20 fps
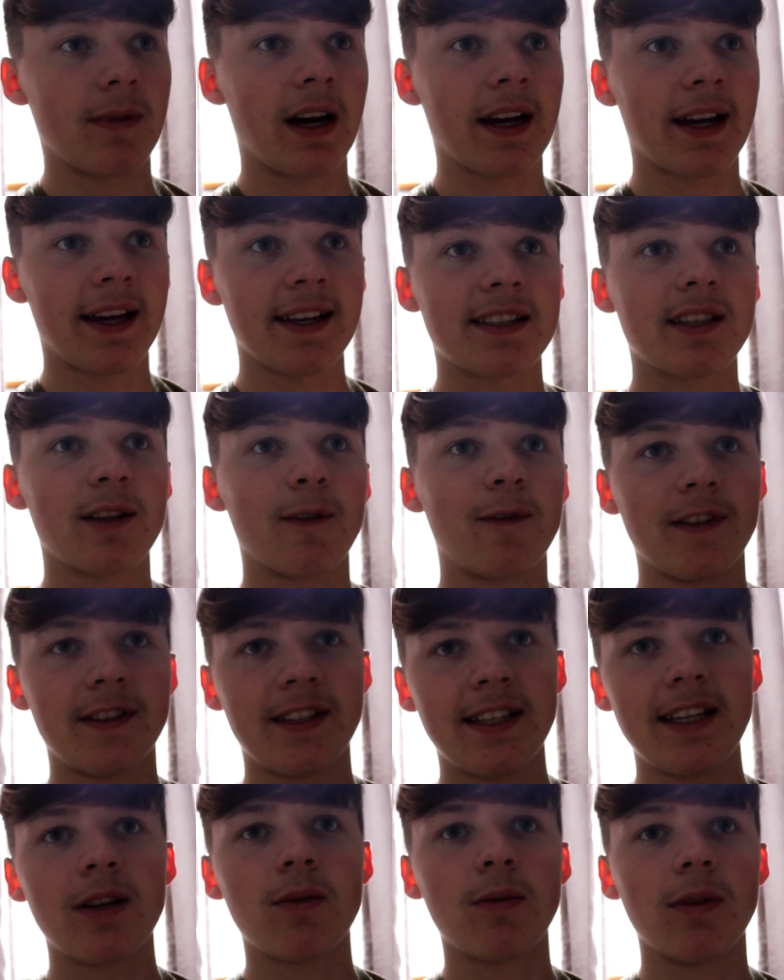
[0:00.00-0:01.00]
I guess the
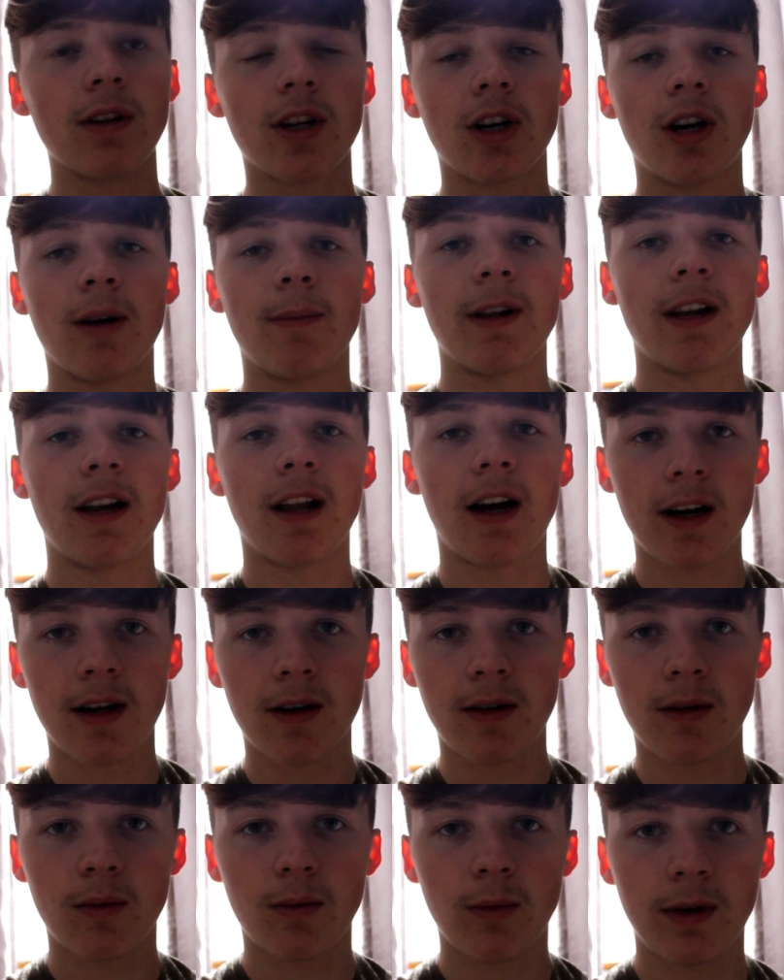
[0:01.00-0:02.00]
physique will come
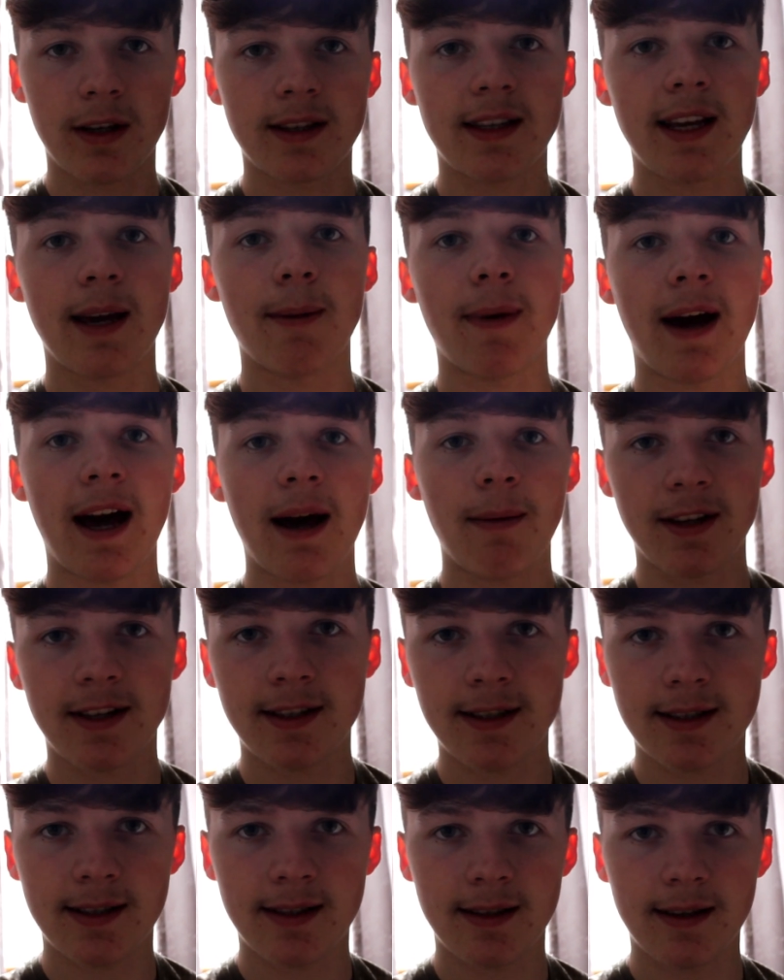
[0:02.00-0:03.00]
along with them
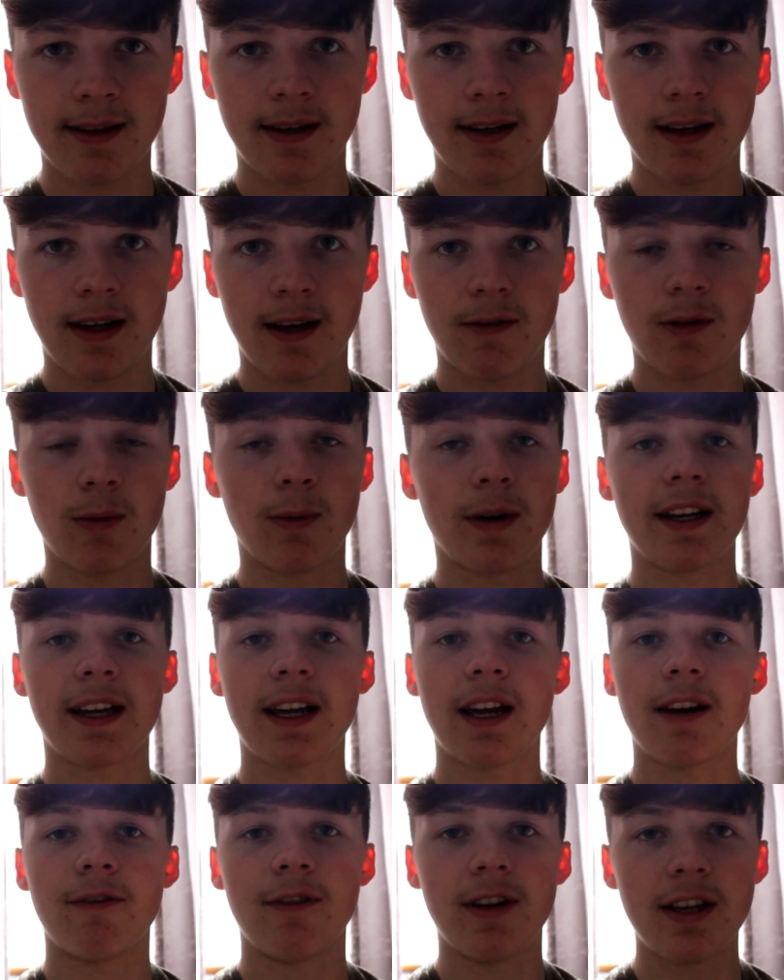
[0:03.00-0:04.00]
habits. If you want to
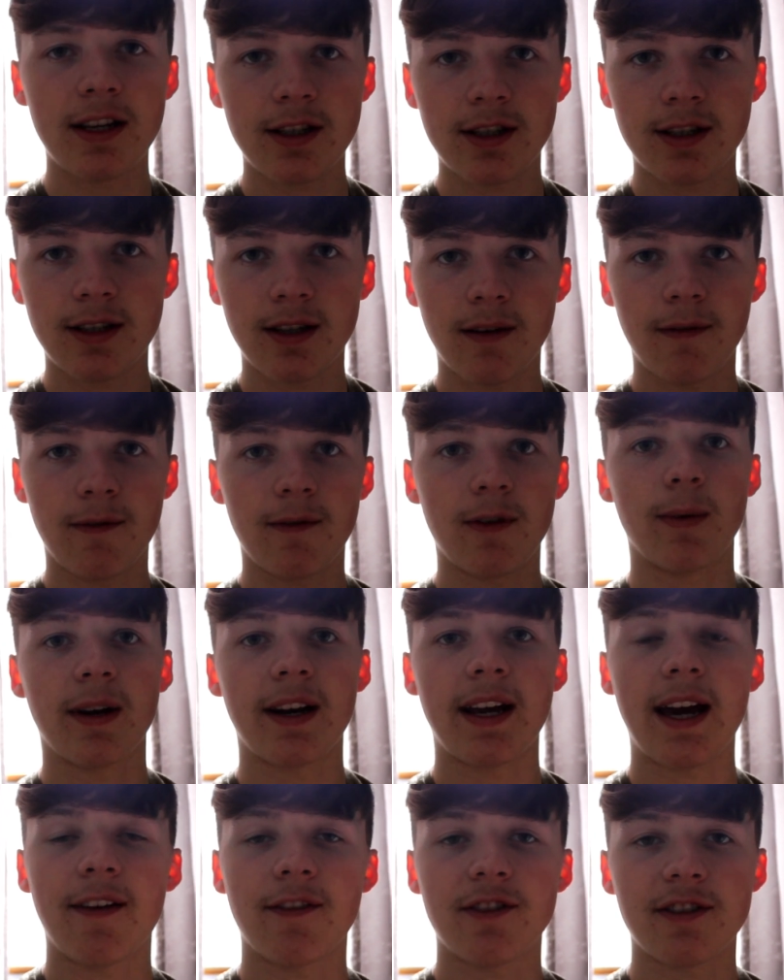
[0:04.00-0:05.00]
get rich, you
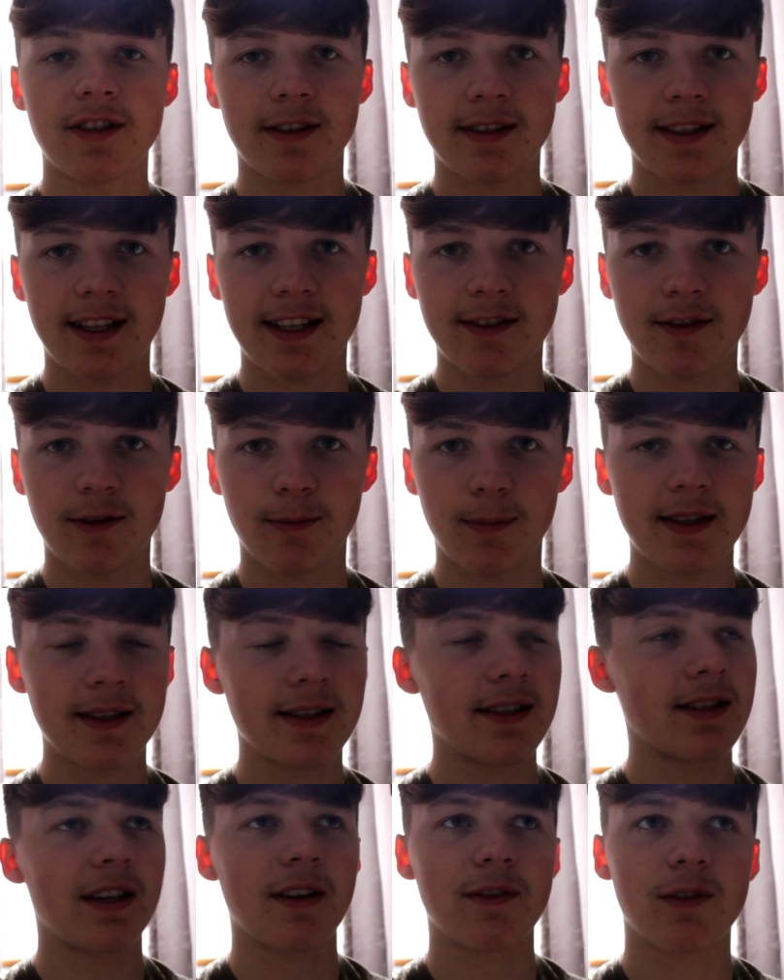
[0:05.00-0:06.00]
want to have a successful
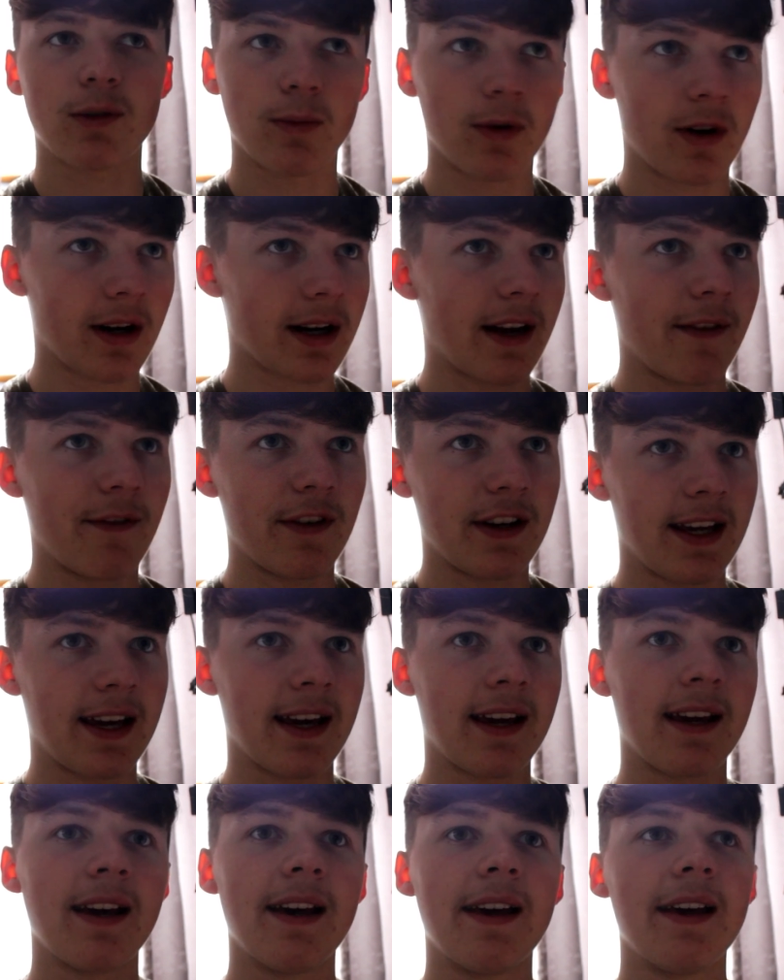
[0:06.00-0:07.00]
business, you have to work every
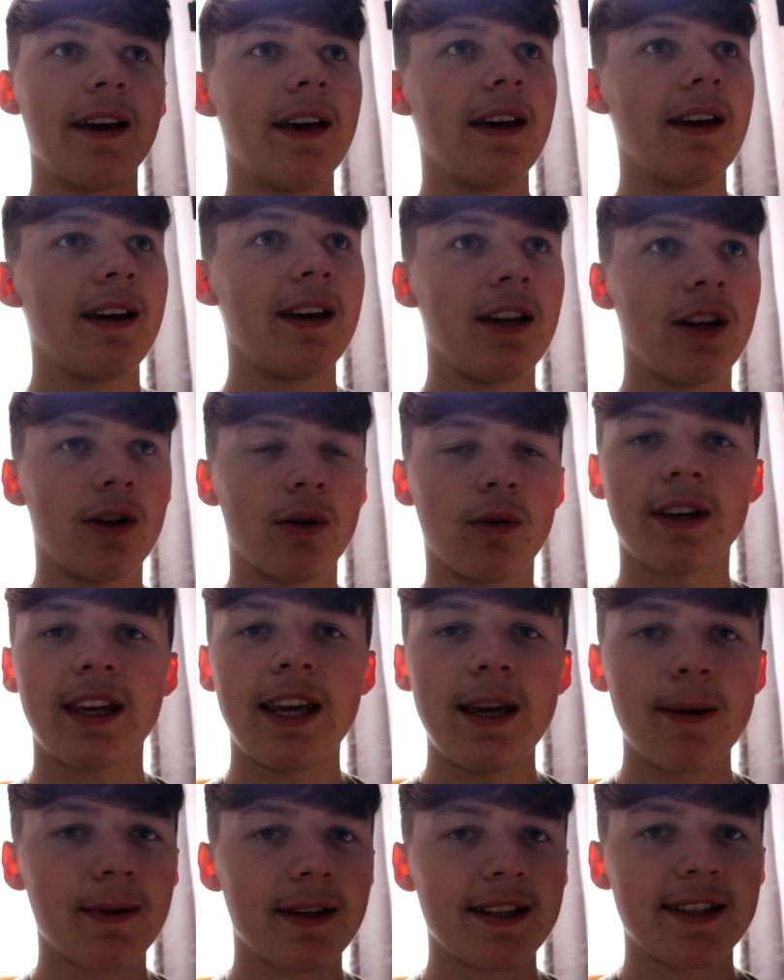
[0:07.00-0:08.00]
day. You know,
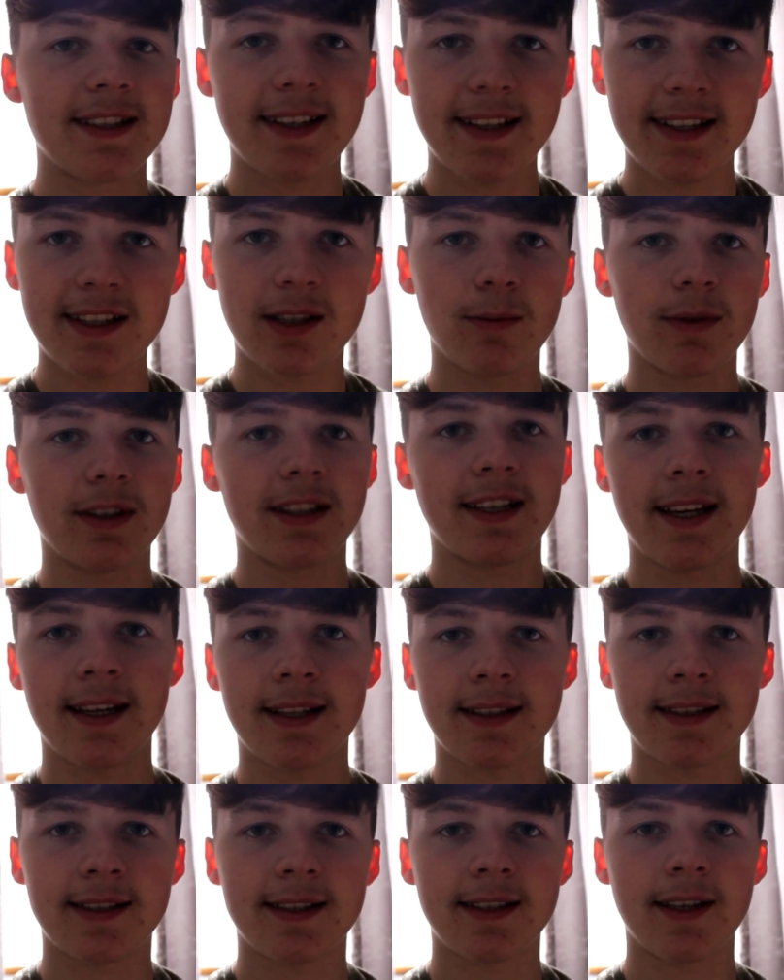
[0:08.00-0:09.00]
keep consistent with
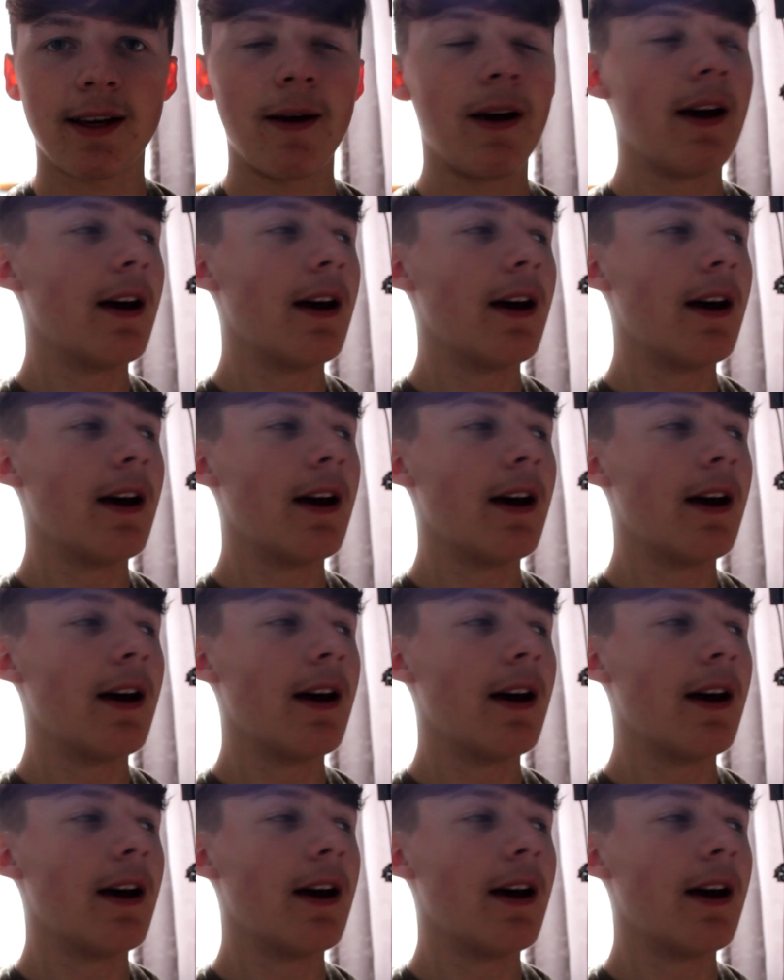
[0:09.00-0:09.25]
things.